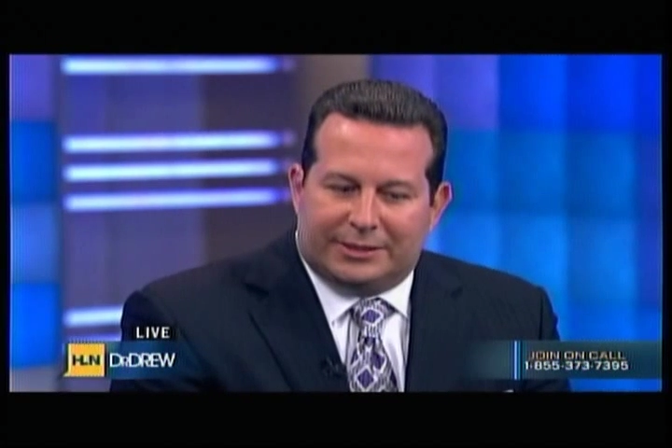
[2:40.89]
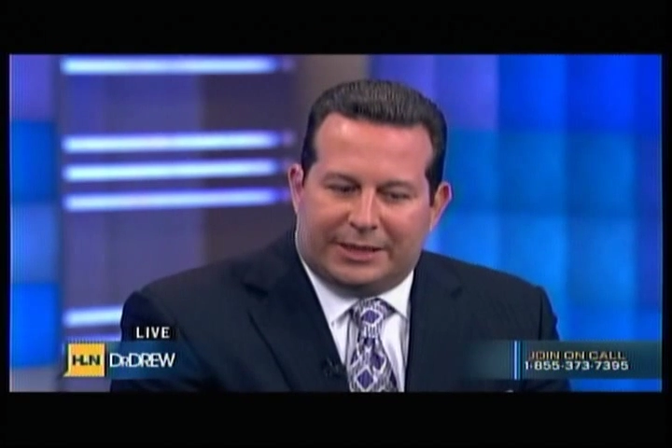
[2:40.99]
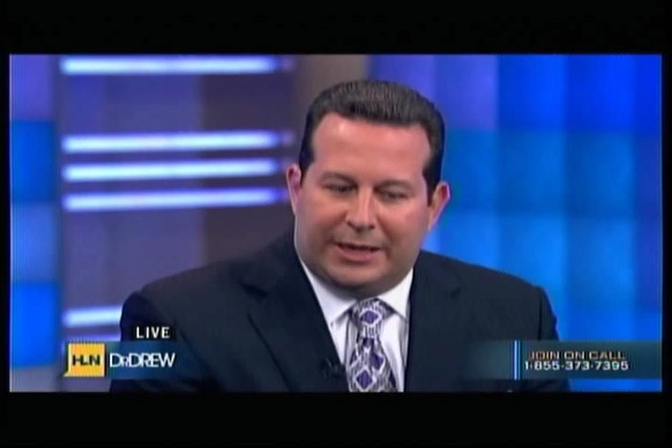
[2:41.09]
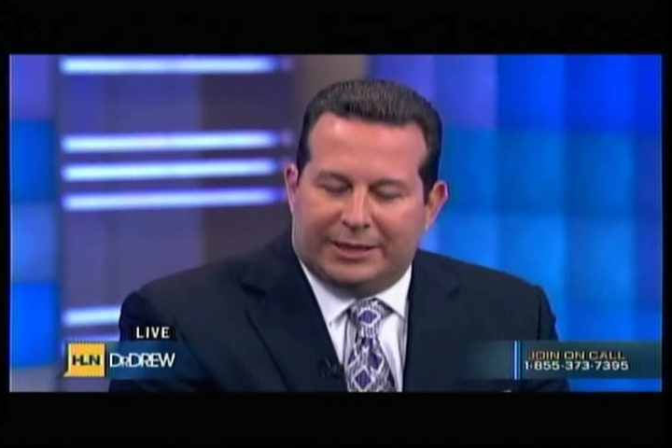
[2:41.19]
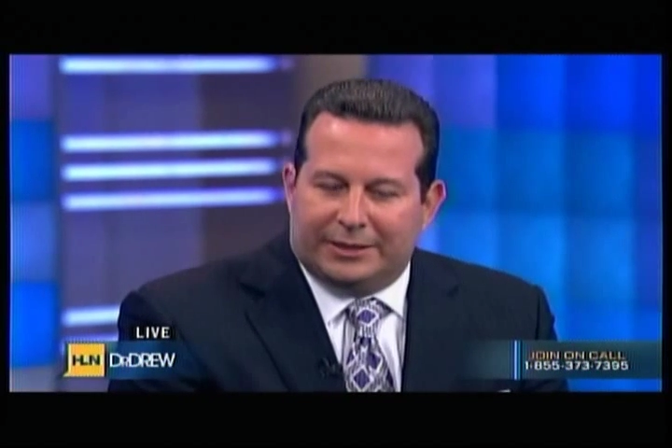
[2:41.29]

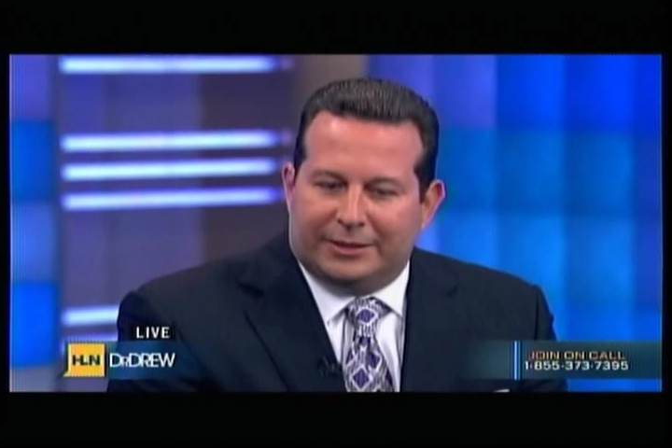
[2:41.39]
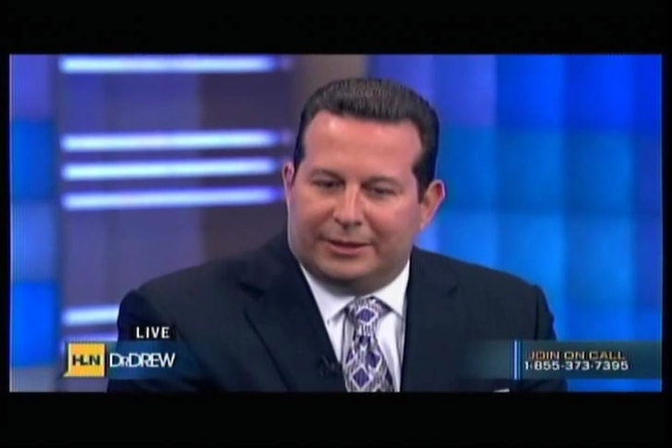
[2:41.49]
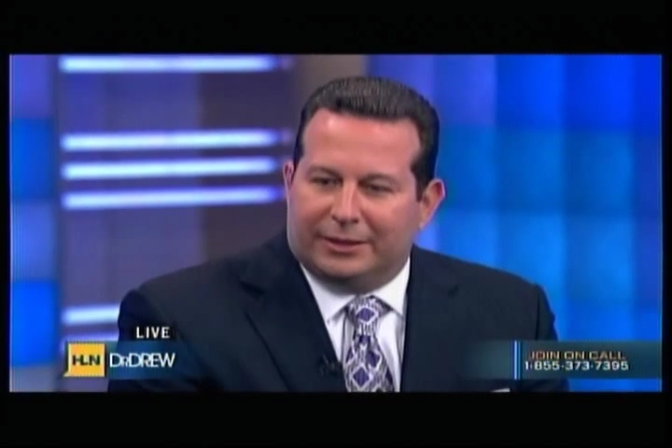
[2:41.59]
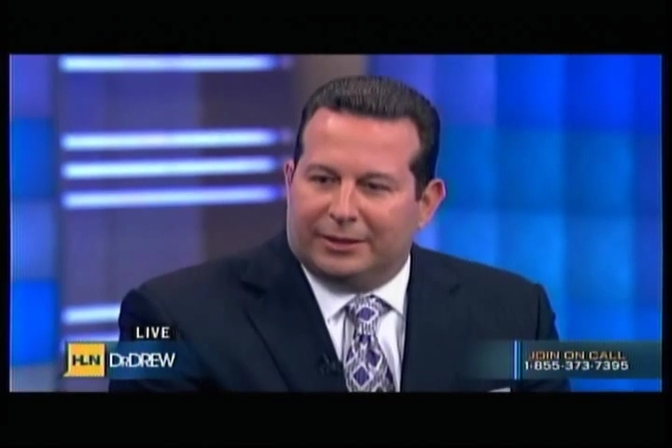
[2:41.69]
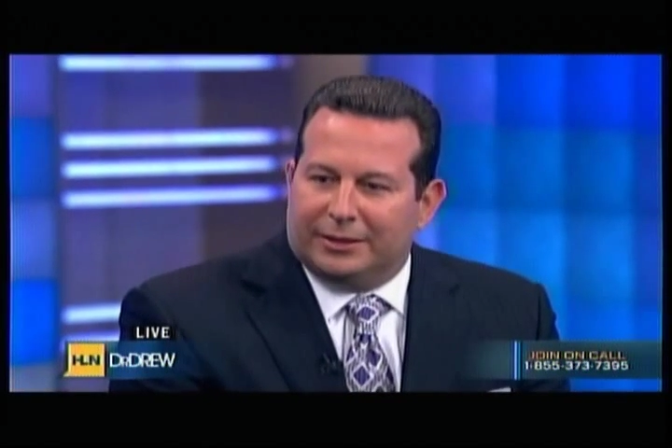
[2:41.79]
10
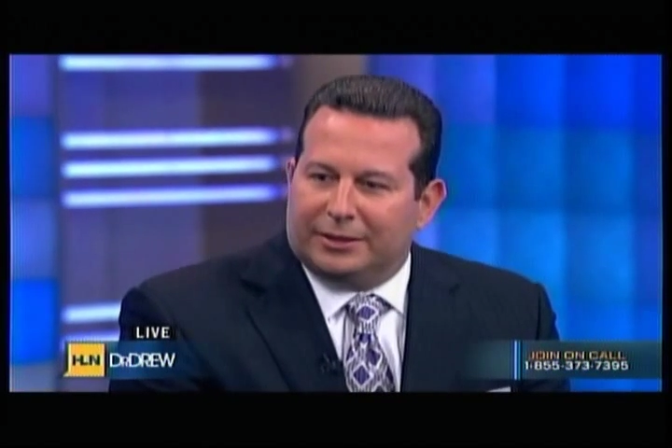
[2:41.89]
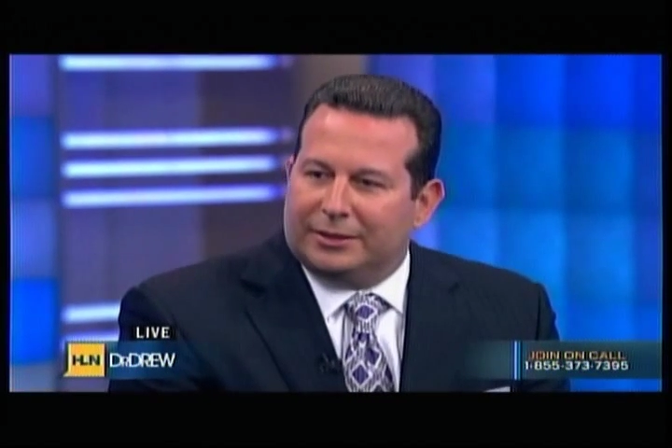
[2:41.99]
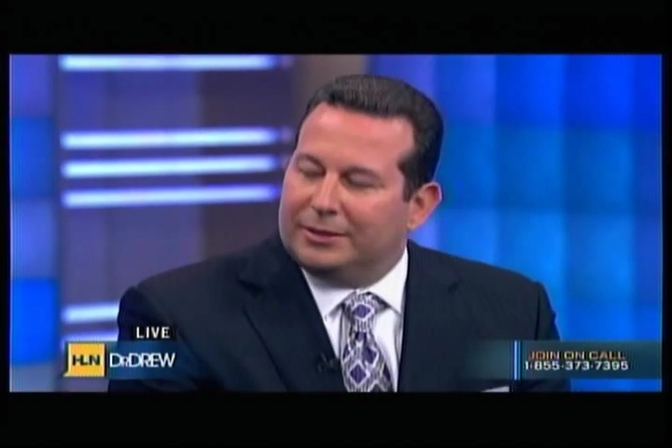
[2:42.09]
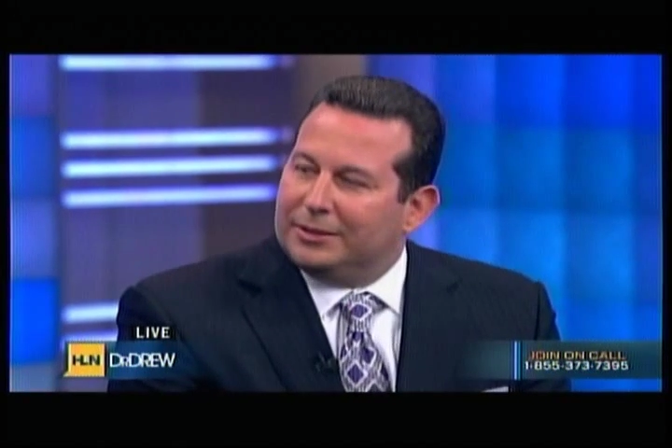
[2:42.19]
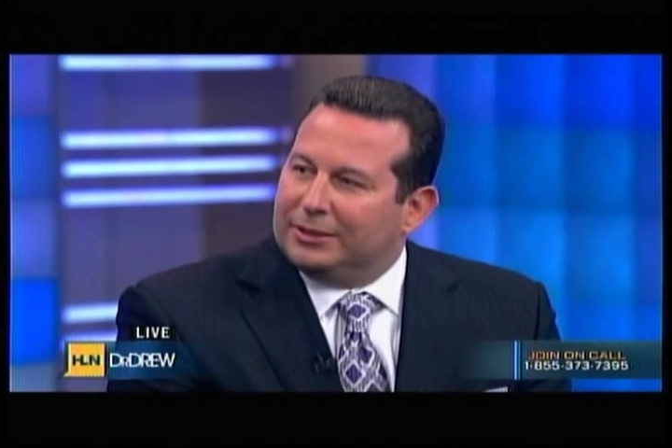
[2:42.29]

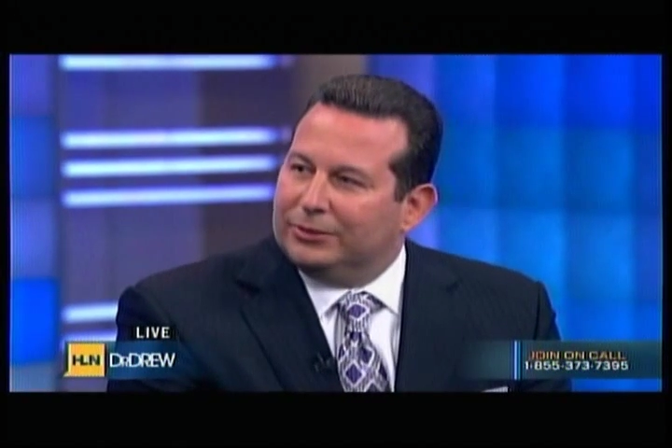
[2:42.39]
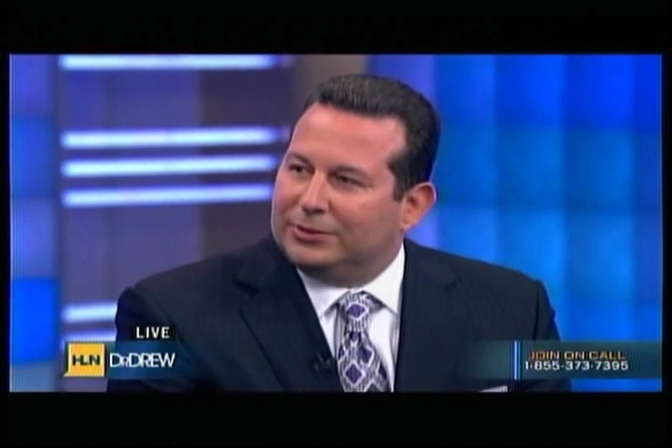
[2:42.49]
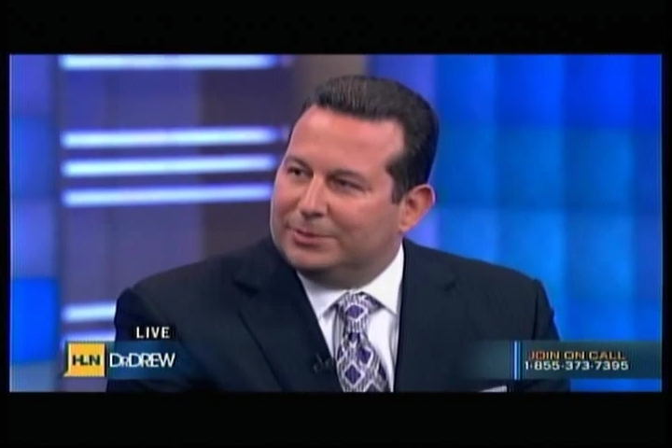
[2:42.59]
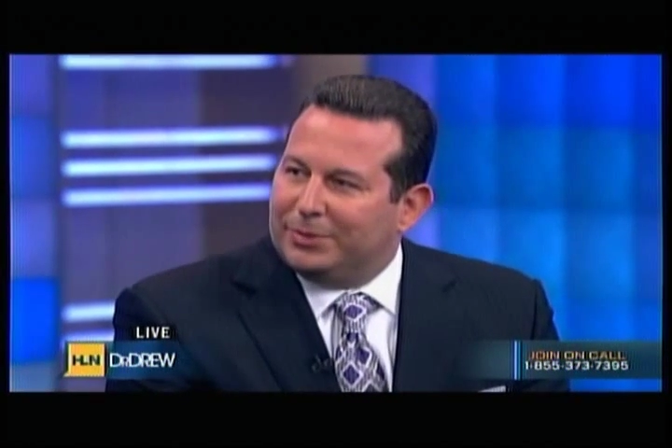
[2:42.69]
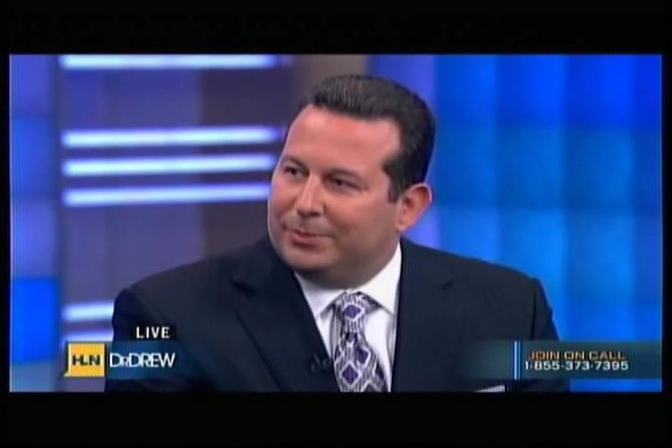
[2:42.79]

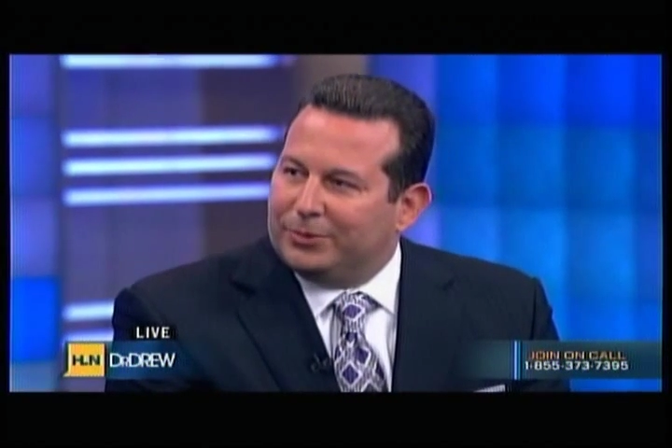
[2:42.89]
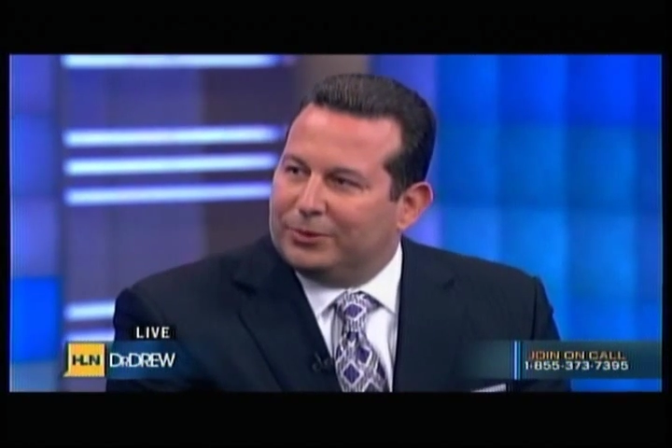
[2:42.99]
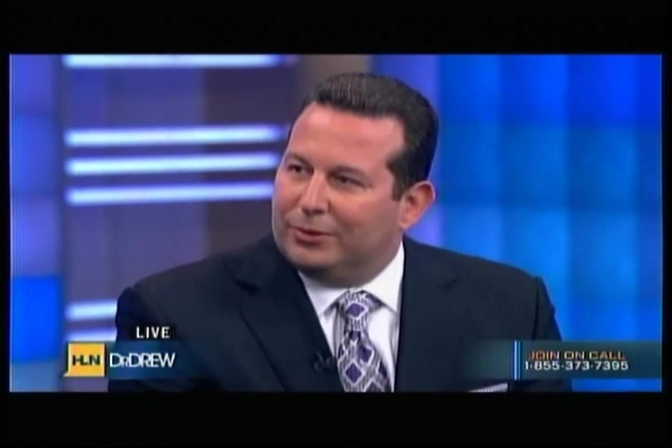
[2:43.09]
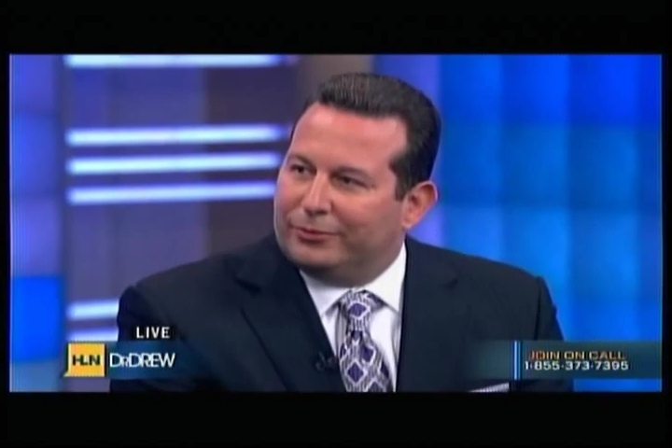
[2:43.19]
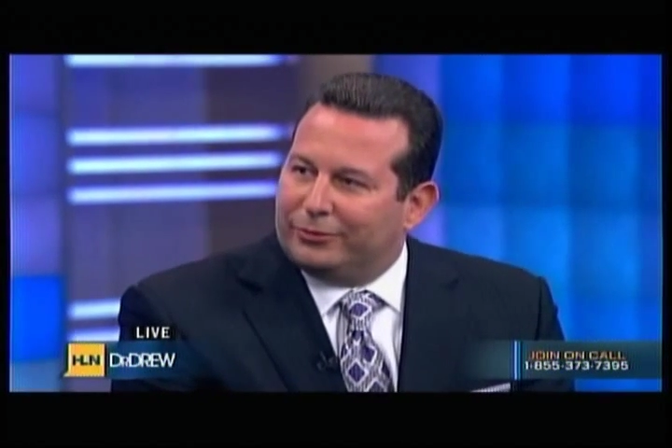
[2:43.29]
guilty
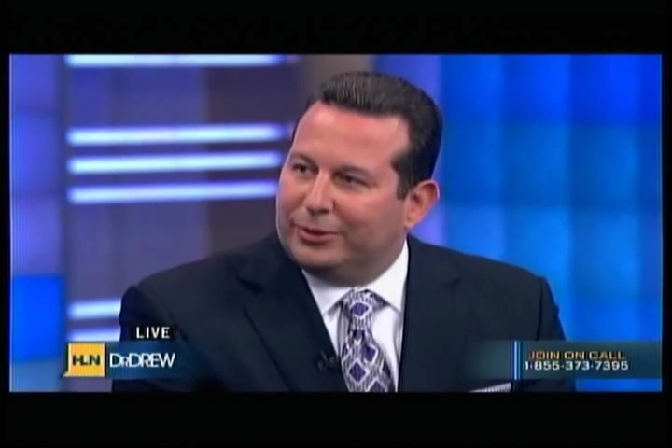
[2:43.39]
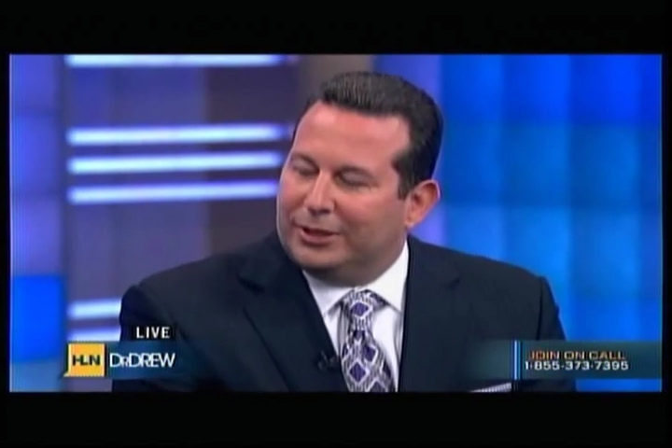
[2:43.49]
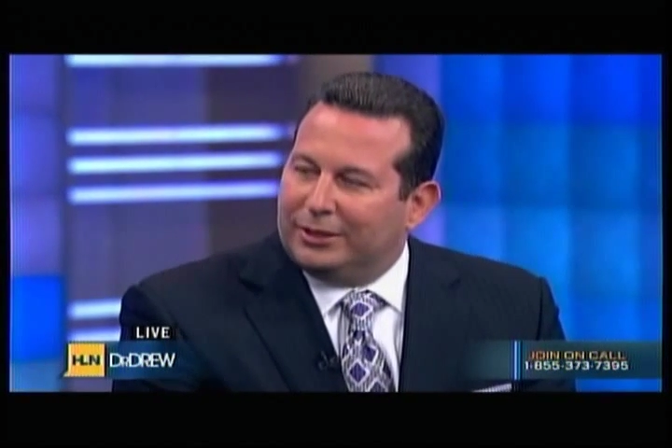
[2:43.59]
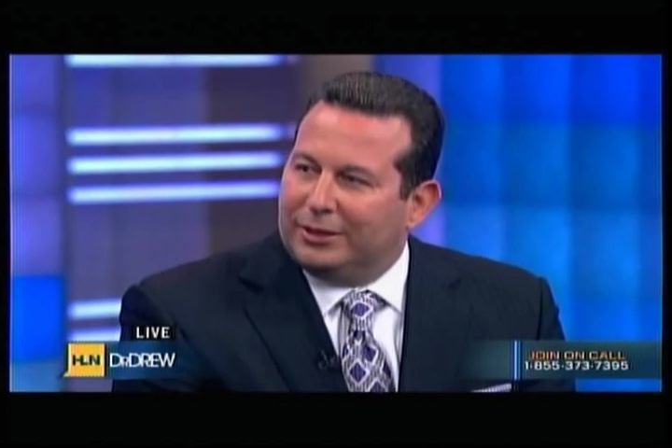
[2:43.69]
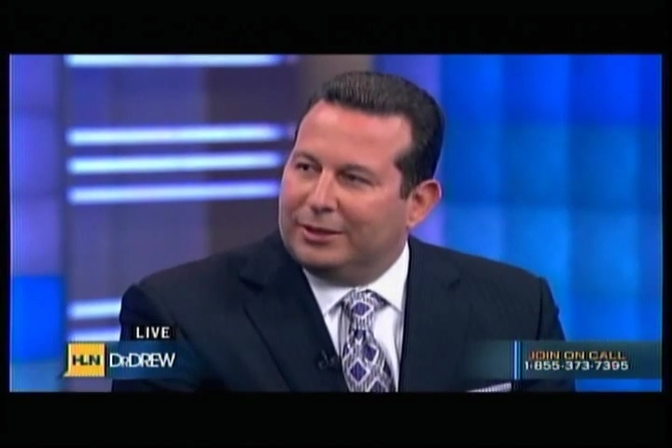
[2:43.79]
people go
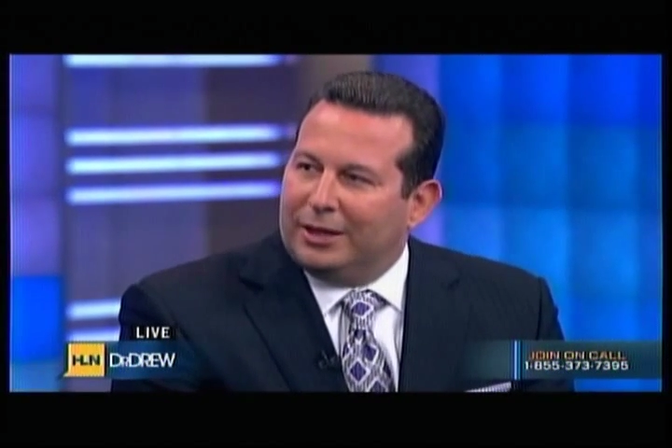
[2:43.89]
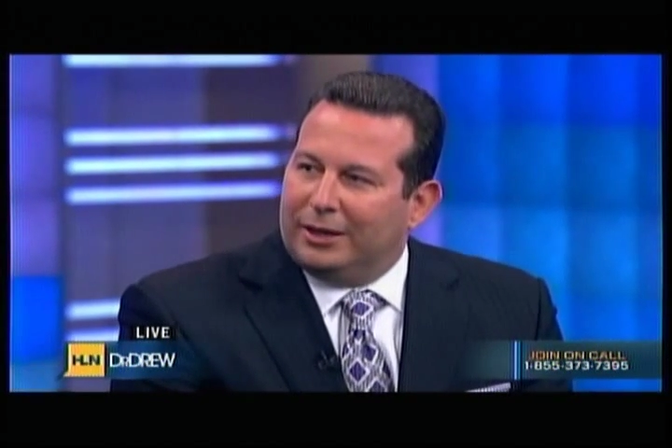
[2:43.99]
free